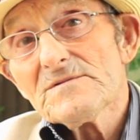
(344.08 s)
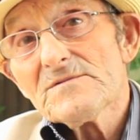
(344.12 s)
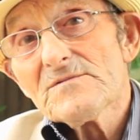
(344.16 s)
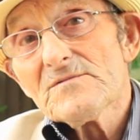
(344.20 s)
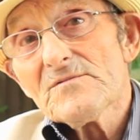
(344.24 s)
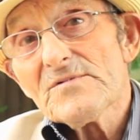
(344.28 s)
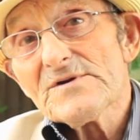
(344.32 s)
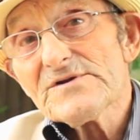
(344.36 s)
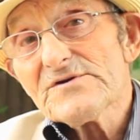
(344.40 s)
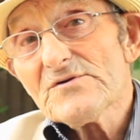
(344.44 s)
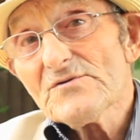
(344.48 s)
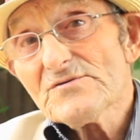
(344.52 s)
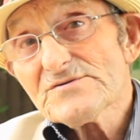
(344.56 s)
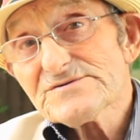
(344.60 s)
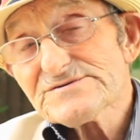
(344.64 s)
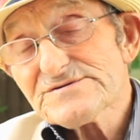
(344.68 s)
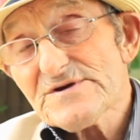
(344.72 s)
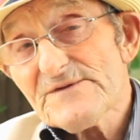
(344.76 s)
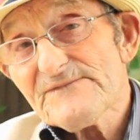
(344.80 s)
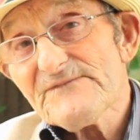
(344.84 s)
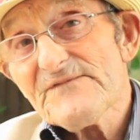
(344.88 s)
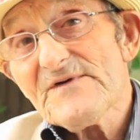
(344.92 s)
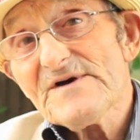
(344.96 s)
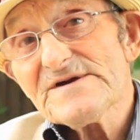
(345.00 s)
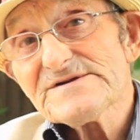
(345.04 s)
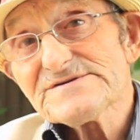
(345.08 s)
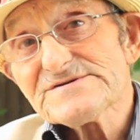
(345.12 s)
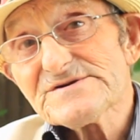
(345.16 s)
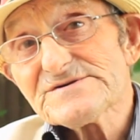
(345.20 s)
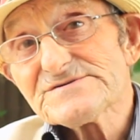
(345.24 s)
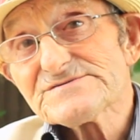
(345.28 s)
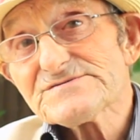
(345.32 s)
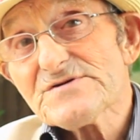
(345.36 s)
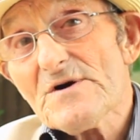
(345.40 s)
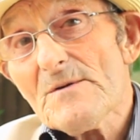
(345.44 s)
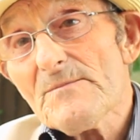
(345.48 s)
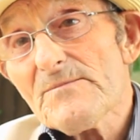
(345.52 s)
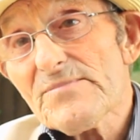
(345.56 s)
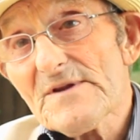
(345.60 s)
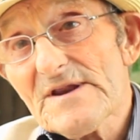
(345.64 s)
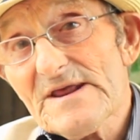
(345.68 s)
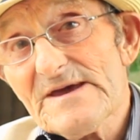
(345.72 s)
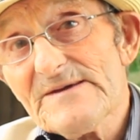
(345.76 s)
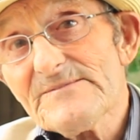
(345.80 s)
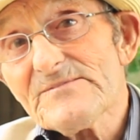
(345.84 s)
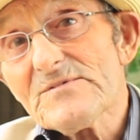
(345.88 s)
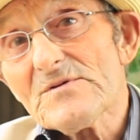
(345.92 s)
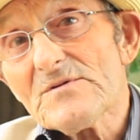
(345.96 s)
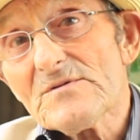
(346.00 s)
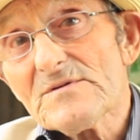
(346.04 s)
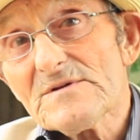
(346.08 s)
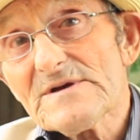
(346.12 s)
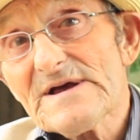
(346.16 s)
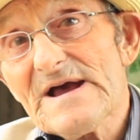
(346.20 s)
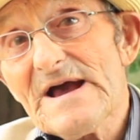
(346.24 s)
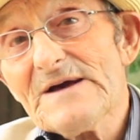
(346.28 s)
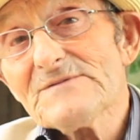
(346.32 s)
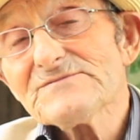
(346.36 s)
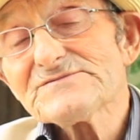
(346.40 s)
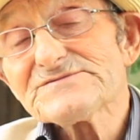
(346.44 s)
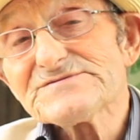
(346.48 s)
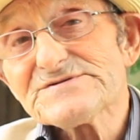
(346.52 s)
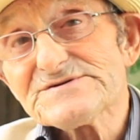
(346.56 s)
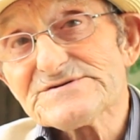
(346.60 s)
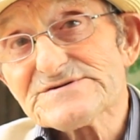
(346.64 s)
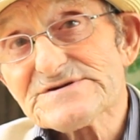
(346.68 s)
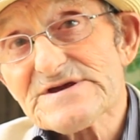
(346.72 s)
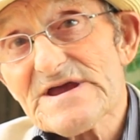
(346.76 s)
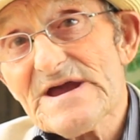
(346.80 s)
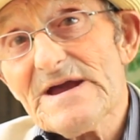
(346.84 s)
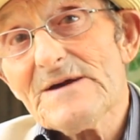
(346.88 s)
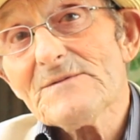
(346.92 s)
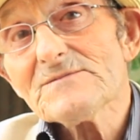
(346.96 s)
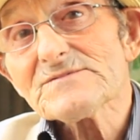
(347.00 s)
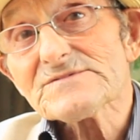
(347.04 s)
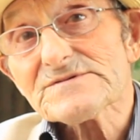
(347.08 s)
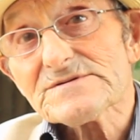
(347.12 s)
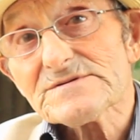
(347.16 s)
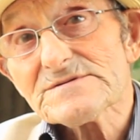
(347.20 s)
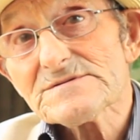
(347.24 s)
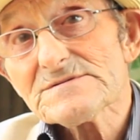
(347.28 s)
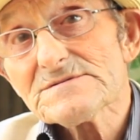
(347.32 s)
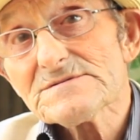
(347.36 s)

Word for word: When you're top fighting top level, ounces count.